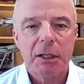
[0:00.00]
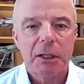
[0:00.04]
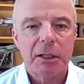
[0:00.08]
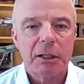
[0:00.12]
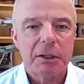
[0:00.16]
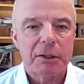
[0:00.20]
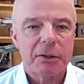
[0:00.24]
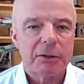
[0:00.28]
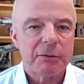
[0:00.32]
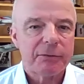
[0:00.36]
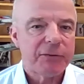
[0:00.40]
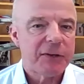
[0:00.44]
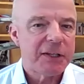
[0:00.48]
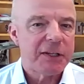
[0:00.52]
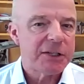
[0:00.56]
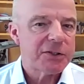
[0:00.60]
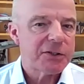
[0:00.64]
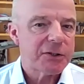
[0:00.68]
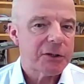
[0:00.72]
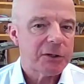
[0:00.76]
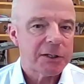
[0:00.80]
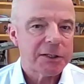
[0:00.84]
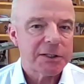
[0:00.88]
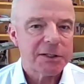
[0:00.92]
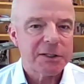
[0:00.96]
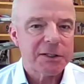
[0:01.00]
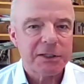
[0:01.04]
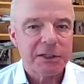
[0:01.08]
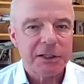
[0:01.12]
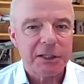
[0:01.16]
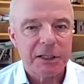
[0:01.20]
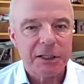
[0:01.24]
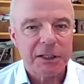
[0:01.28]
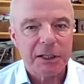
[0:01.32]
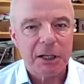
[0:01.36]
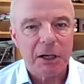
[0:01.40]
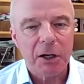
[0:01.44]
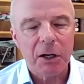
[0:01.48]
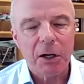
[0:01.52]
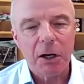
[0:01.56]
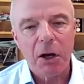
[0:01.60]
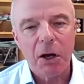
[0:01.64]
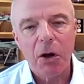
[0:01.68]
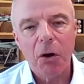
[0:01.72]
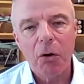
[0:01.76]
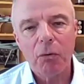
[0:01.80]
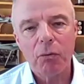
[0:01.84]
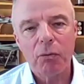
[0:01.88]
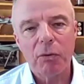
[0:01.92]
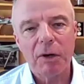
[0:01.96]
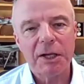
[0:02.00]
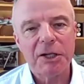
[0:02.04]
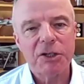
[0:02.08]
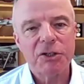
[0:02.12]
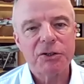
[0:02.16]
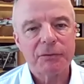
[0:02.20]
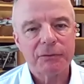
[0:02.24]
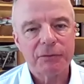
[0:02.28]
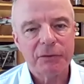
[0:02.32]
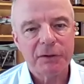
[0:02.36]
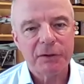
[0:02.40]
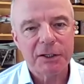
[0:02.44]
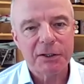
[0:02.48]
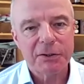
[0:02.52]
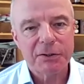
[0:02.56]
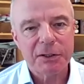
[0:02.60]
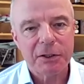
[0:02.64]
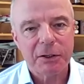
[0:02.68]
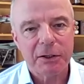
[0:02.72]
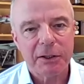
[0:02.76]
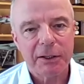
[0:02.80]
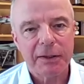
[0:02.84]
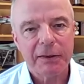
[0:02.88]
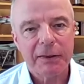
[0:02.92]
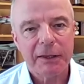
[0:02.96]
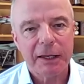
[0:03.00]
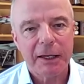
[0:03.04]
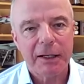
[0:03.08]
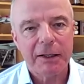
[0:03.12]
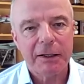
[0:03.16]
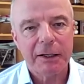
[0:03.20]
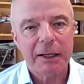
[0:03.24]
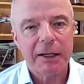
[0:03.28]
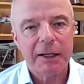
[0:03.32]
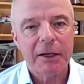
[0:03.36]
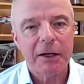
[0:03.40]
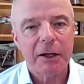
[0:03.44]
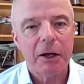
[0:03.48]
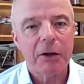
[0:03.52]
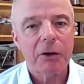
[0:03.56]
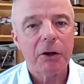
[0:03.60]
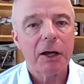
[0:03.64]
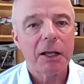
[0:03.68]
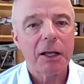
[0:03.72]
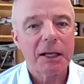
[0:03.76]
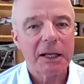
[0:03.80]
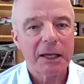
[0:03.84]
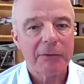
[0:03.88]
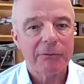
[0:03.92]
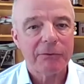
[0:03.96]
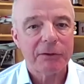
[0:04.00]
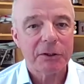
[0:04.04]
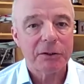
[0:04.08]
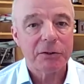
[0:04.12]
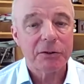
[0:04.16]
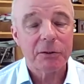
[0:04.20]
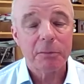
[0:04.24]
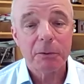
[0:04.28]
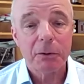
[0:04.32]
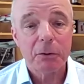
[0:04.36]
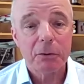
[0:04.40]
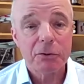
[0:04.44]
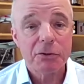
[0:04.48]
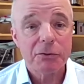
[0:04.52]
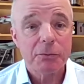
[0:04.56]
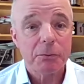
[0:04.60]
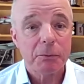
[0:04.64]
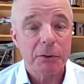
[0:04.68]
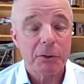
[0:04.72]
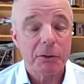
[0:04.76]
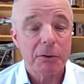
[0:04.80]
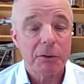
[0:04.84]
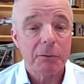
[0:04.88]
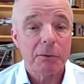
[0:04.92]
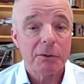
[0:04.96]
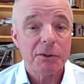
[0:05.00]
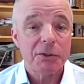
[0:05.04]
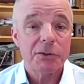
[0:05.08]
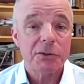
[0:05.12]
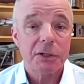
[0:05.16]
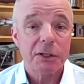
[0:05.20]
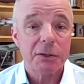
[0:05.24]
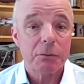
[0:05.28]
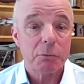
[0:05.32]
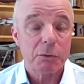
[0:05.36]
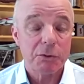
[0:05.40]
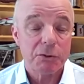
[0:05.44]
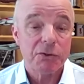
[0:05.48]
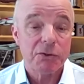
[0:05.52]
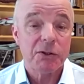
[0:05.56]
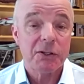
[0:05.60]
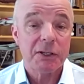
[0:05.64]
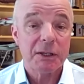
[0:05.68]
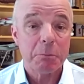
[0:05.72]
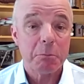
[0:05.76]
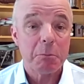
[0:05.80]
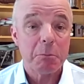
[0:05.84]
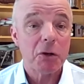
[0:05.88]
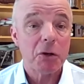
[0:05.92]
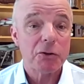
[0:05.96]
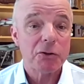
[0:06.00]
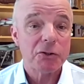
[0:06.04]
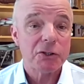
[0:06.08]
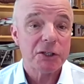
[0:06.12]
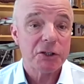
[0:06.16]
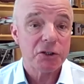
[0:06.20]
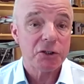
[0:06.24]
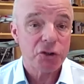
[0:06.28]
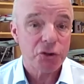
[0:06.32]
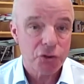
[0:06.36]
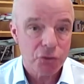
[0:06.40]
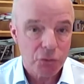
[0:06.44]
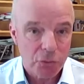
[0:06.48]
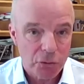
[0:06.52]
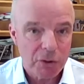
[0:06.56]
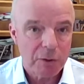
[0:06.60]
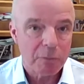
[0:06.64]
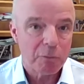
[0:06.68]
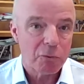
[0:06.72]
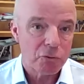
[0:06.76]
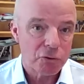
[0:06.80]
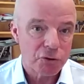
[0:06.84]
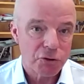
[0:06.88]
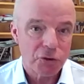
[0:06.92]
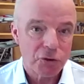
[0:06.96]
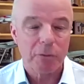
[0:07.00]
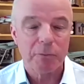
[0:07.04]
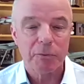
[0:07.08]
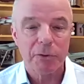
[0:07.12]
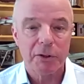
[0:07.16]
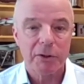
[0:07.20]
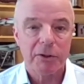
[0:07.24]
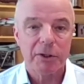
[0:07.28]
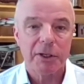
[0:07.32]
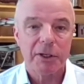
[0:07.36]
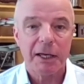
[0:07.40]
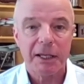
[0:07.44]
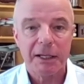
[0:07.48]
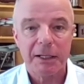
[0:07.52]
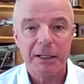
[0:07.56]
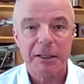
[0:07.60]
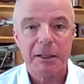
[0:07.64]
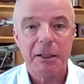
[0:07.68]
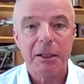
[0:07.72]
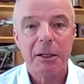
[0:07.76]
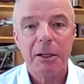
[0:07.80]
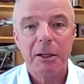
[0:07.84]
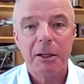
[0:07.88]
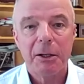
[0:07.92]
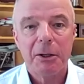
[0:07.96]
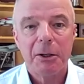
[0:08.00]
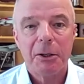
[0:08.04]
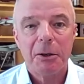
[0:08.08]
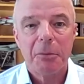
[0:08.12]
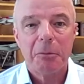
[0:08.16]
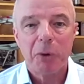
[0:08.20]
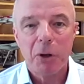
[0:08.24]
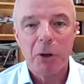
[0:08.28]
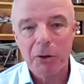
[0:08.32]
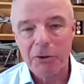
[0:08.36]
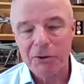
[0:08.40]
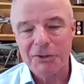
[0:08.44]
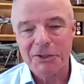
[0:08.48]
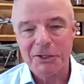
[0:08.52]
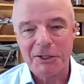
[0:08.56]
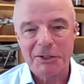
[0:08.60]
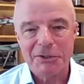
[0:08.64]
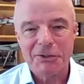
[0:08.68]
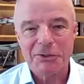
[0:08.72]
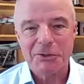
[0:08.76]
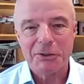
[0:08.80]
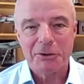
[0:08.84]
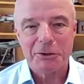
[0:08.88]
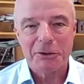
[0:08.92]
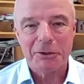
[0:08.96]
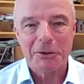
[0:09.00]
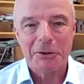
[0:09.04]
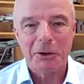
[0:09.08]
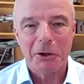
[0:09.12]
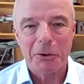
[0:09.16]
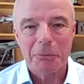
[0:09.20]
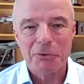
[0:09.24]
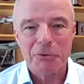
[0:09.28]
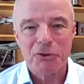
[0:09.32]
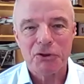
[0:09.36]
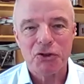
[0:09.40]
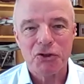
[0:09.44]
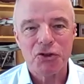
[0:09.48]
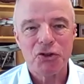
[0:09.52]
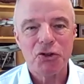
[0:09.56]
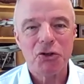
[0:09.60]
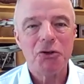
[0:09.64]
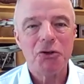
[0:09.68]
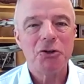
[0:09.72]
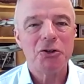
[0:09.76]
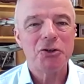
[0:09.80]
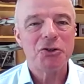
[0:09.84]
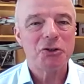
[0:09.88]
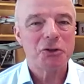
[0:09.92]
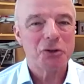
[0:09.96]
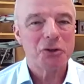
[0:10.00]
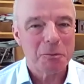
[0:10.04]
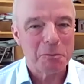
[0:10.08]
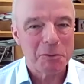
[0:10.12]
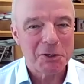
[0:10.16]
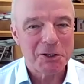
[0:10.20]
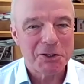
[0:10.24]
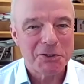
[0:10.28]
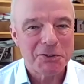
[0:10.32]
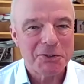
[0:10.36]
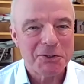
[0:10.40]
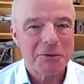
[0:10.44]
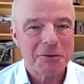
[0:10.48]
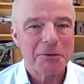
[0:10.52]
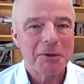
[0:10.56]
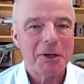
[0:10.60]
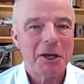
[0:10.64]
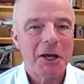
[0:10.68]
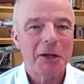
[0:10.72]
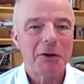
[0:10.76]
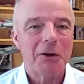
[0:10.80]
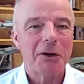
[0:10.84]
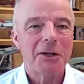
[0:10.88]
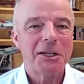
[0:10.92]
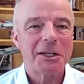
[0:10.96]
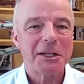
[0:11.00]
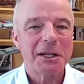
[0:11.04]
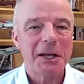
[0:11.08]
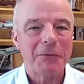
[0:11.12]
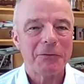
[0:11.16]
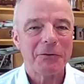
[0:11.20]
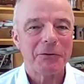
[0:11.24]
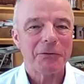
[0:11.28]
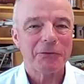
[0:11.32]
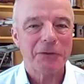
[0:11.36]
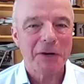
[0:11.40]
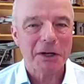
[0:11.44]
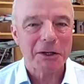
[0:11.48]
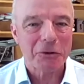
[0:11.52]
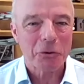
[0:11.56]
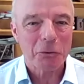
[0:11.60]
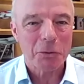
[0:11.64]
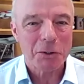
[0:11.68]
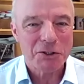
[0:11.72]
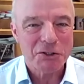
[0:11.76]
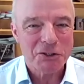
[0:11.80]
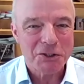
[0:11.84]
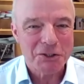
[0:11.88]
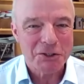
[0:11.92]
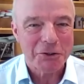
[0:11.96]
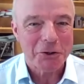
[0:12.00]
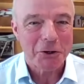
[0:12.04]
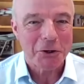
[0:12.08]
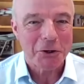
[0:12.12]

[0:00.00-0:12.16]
defence IT, and a whole range of things like that. And I loved it. To be honest with you, it was the most enjoyable job that I had in politics. I was the junior minister, and I didn't have to front question time